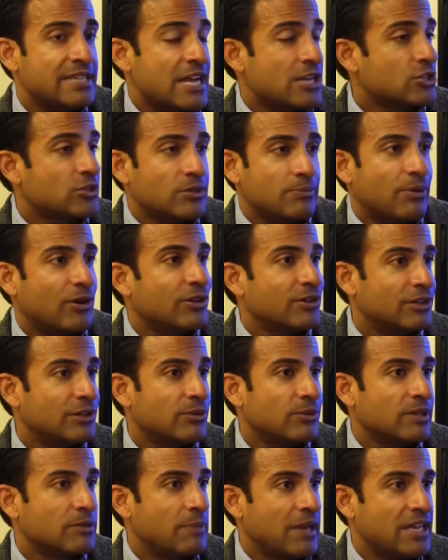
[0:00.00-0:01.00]
is actually
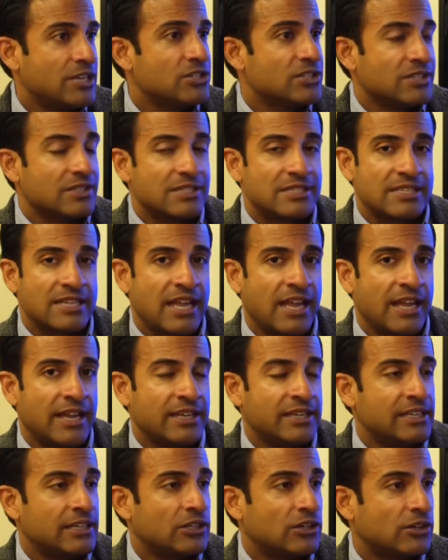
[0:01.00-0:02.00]
partner with patients
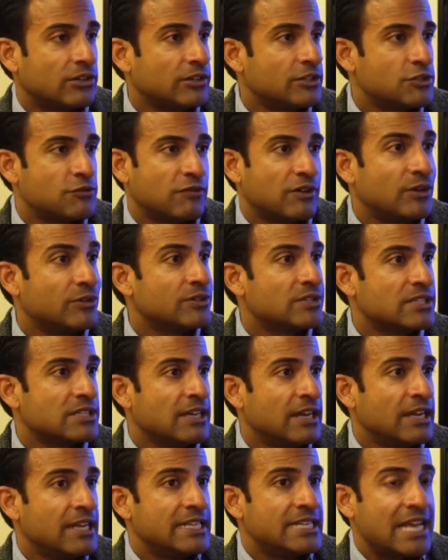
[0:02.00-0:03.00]
and encourage
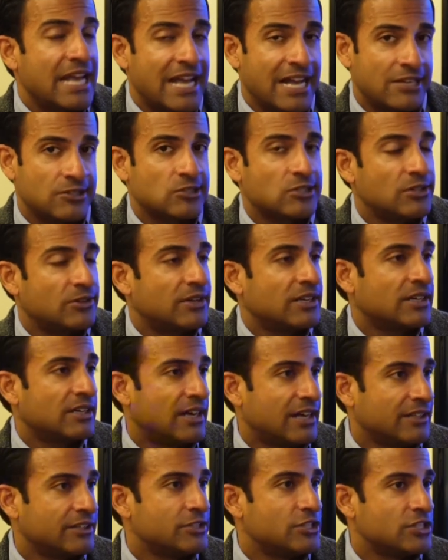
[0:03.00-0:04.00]
folks to ask
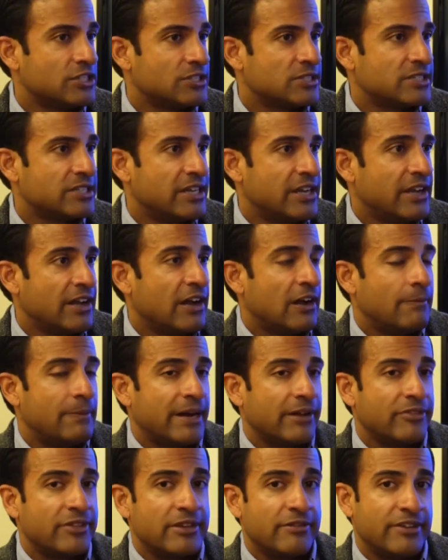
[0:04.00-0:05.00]
your oncologist
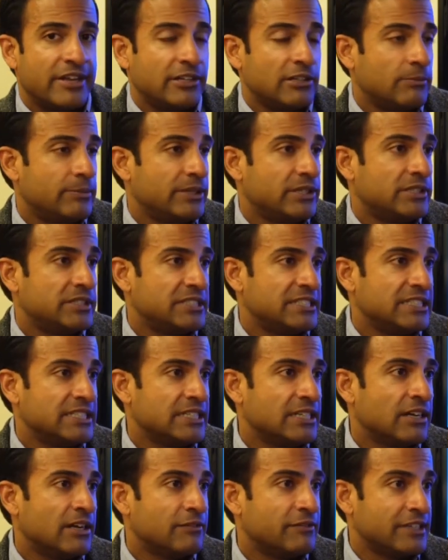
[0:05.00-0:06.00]
about the
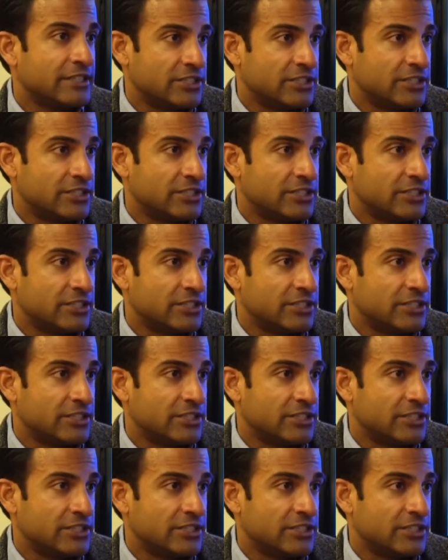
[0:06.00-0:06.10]
availability.